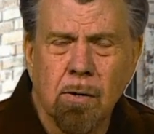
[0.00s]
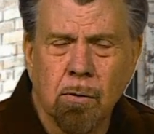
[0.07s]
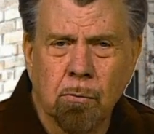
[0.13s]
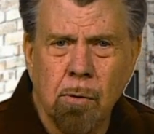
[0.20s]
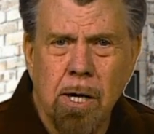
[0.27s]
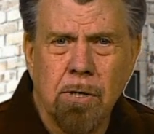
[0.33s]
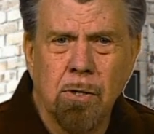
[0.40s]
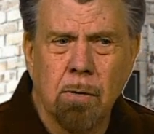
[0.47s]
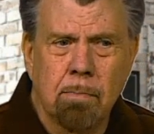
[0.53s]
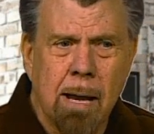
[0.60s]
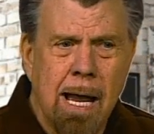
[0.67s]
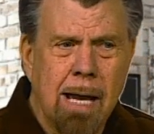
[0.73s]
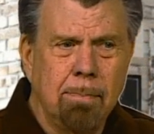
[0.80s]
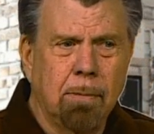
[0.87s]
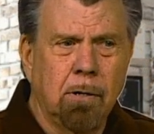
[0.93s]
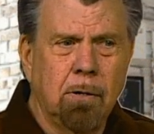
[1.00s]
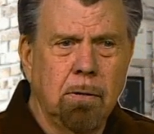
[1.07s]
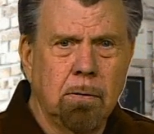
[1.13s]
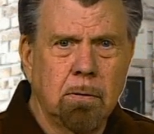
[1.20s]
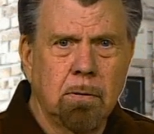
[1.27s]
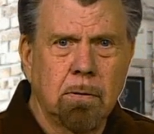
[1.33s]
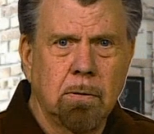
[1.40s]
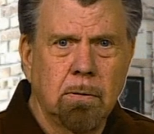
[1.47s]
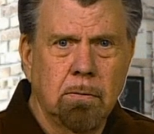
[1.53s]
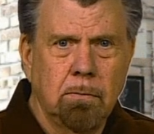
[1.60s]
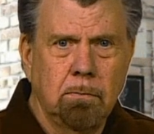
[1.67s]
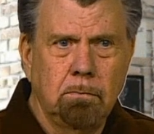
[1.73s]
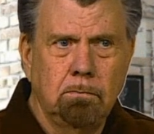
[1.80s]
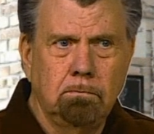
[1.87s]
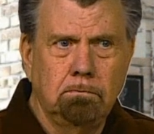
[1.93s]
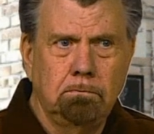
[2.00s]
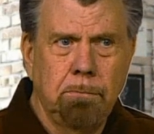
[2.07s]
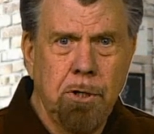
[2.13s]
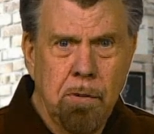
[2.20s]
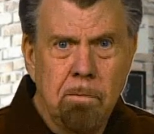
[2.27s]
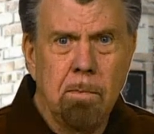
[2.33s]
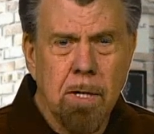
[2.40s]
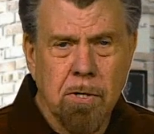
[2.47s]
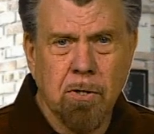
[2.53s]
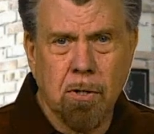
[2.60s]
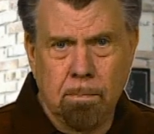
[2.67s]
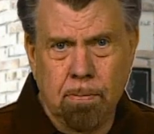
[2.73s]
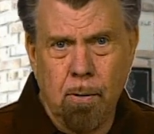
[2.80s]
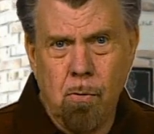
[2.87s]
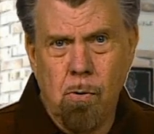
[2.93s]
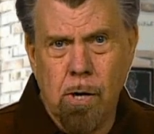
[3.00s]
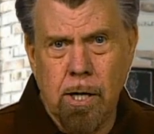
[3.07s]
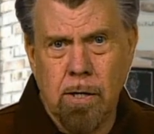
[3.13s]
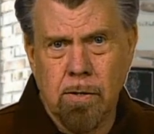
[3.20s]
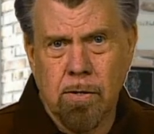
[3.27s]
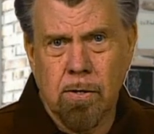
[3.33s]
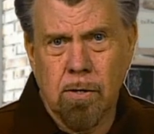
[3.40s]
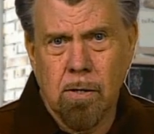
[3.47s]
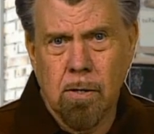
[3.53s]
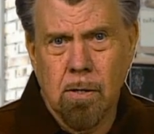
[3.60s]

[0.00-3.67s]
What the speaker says: or read your Bible, you've missed the point.